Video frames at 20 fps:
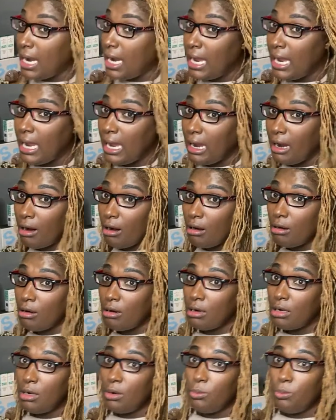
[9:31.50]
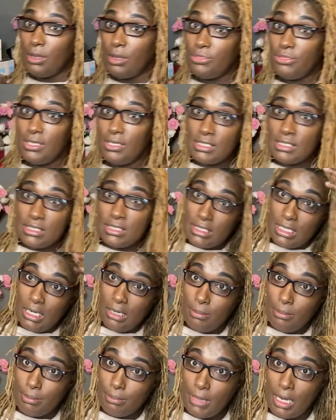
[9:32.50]
hair with this
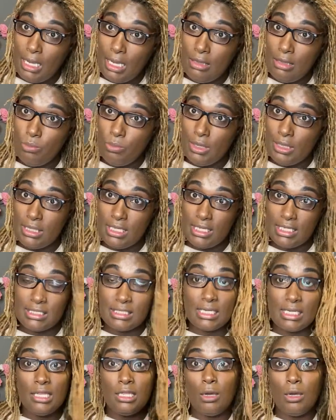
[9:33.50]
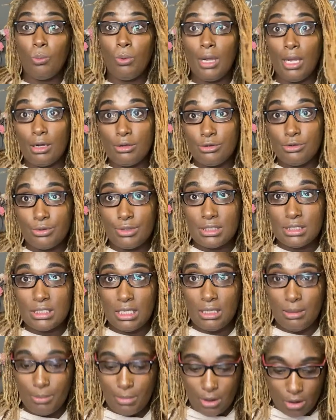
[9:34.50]
steam and with this, and then went under the
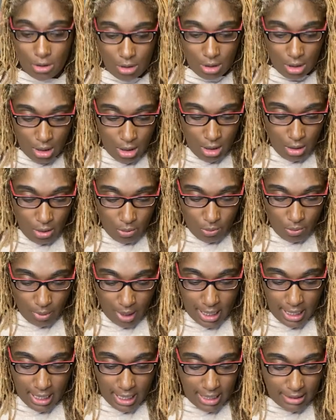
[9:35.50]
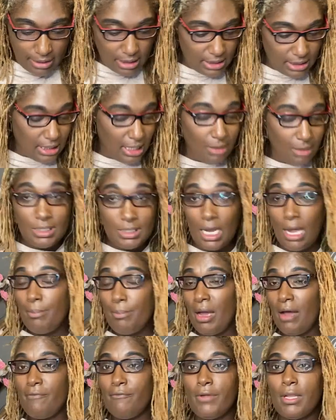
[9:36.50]
steamer, right? At the same
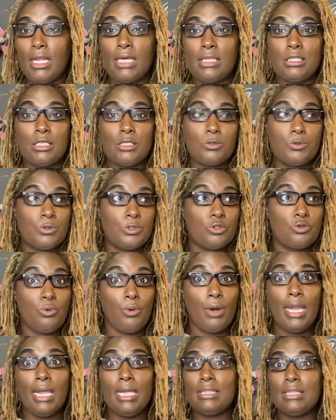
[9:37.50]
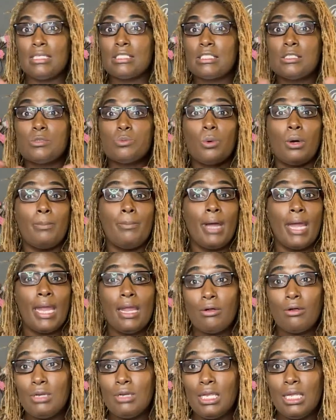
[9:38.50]
time, I felt like this was great. This is what my
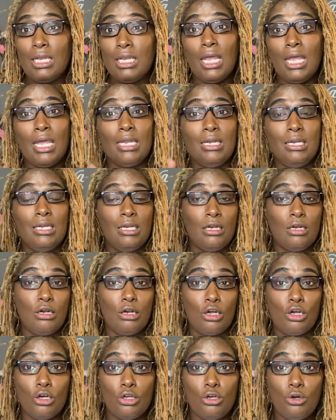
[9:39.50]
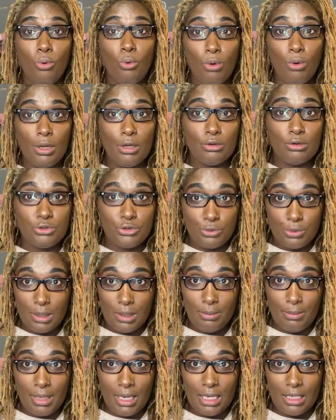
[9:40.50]
hair needed. It needed a good oil
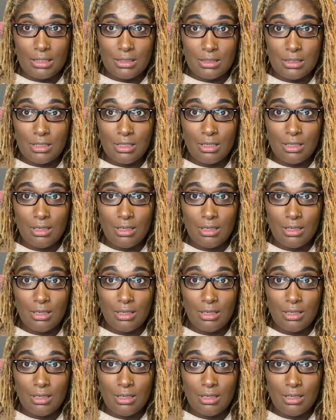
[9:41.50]
treatment